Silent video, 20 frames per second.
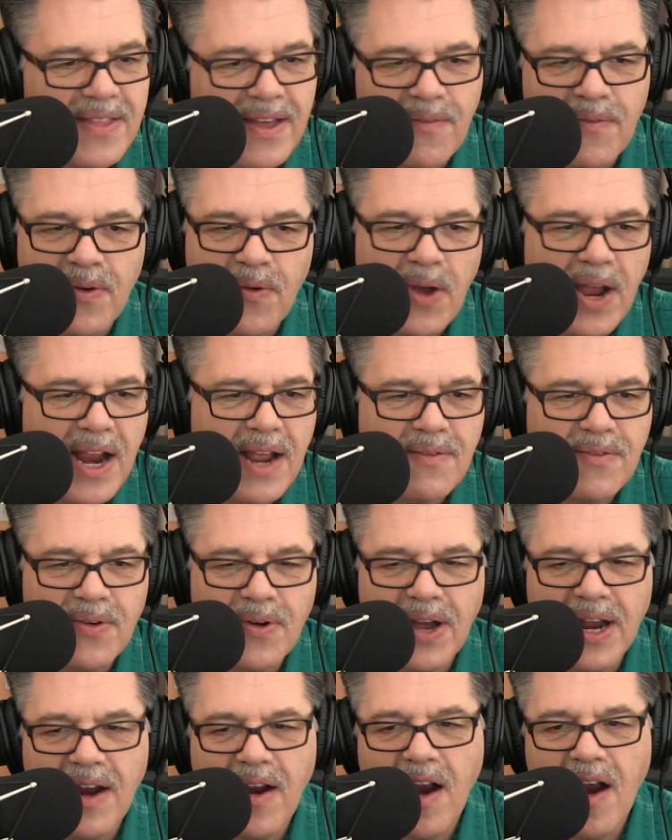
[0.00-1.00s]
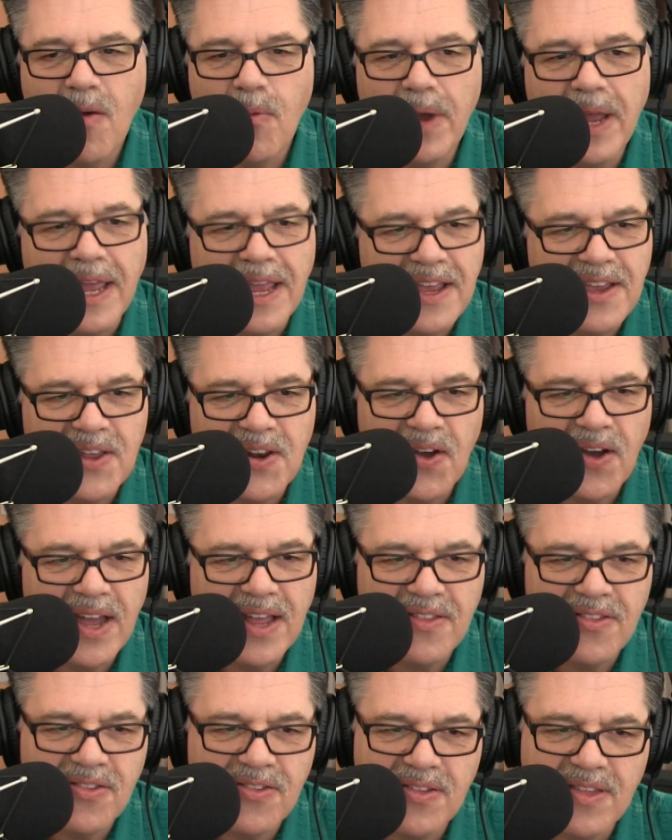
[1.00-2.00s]
Where are we?
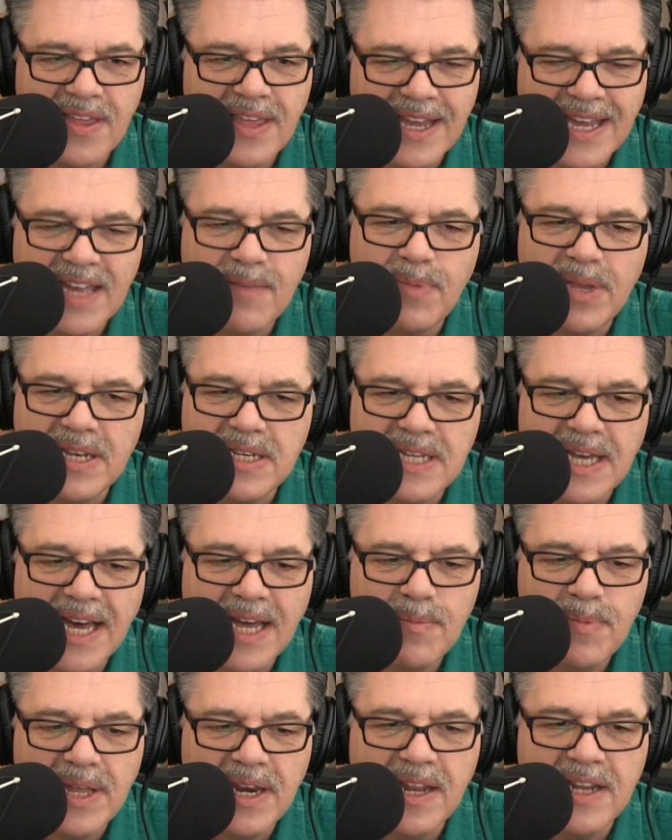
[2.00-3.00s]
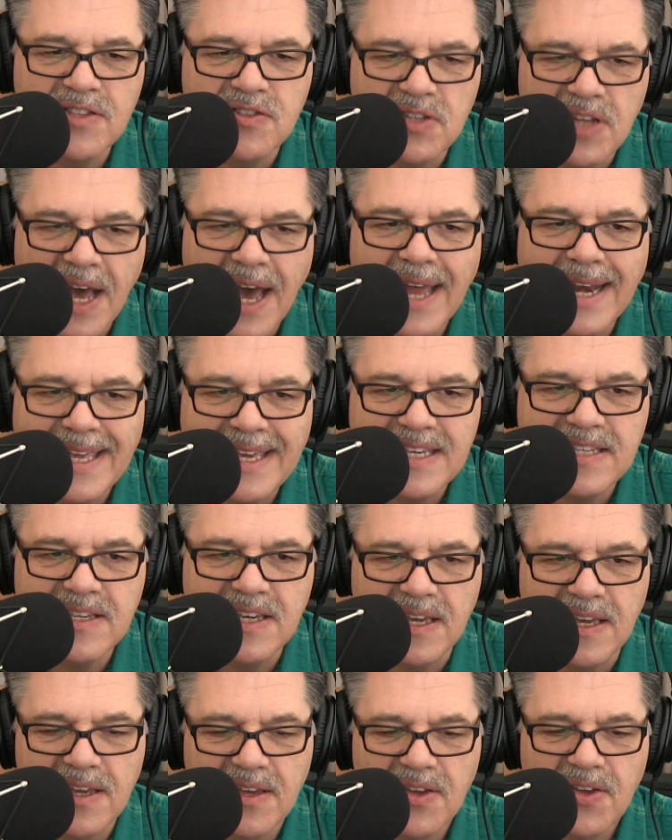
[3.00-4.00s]
It could be done, but it is not
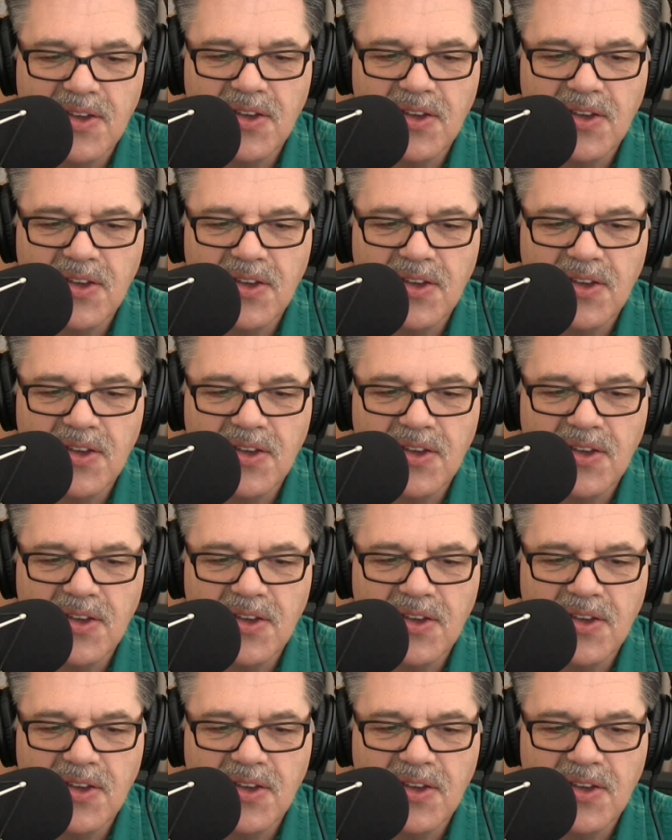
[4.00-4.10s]
easy.